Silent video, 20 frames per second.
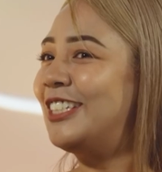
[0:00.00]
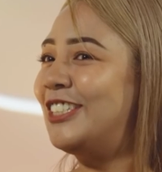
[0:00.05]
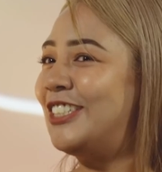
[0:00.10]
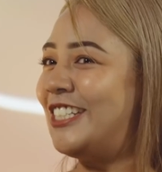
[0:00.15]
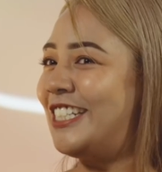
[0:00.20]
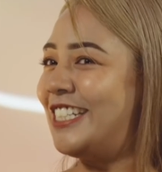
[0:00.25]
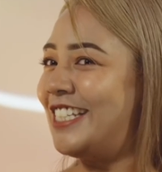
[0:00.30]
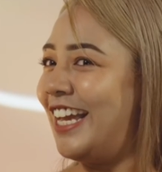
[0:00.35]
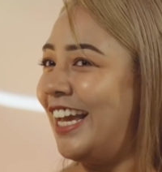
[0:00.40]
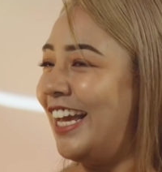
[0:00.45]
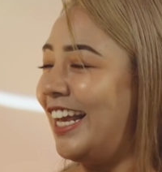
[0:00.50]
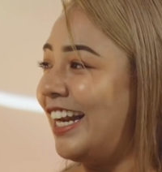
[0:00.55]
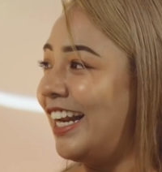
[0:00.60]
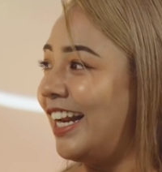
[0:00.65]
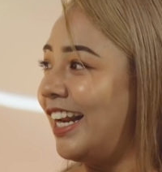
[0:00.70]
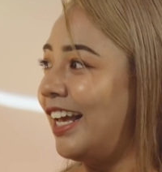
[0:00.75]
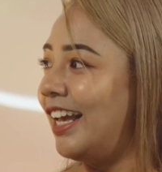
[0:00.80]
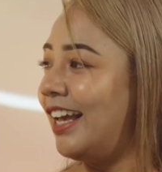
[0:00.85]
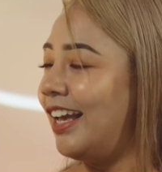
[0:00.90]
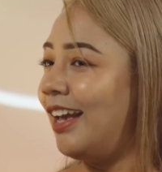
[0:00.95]
she said,
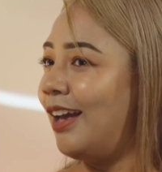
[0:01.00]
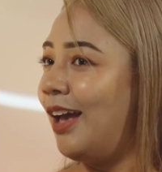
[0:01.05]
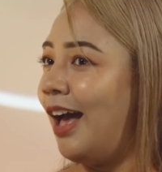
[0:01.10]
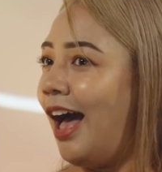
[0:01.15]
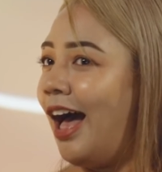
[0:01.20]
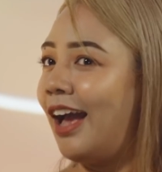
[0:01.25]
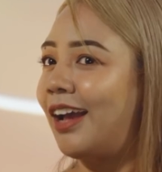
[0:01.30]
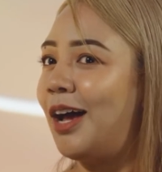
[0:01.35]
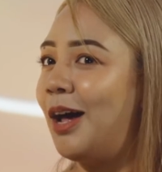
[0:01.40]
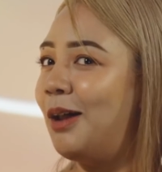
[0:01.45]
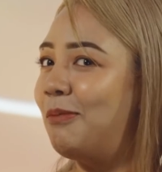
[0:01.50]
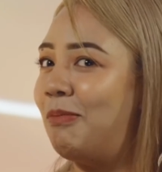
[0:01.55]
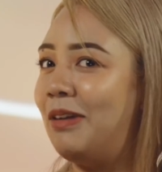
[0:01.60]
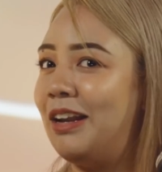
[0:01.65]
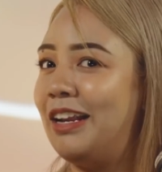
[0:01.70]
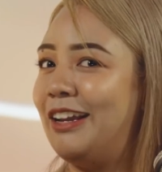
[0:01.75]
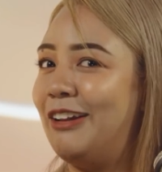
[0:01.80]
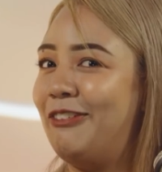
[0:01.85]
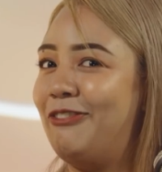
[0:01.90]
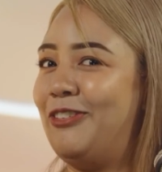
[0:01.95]
I can't
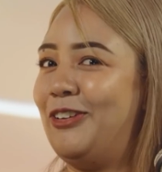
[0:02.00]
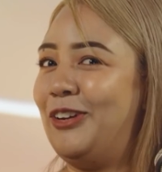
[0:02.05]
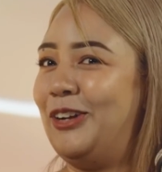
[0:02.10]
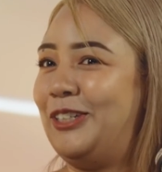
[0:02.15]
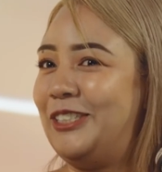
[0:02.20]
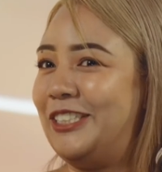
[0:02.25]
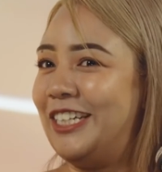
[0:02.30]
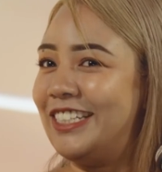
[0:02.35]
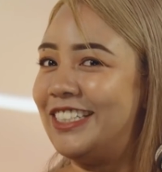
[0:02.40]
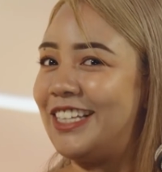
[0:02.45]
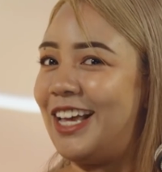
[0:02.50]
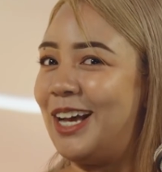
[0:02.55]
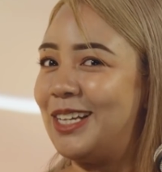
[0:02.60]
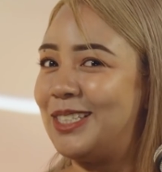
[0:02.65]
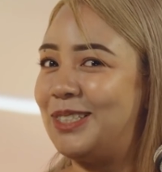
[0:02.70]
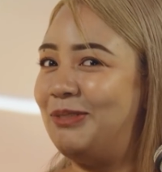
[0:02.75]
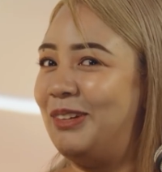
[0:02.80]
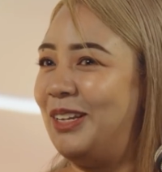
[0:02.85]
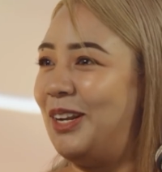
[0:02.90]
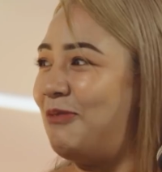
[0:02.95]
believe you just
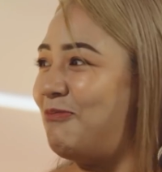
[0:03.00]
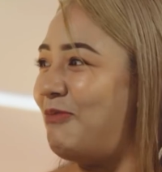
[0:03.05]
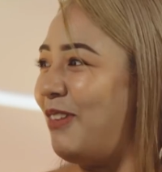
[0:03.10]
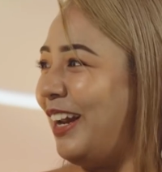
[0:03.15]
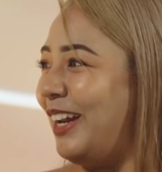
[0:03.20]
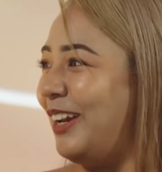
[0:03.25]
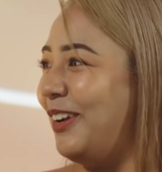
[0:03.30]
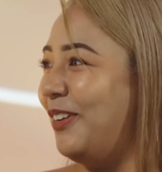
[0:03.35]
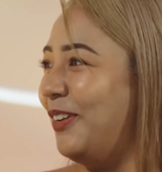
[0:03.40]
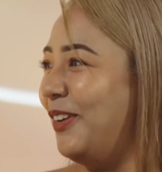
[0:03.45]
asked me to pay you.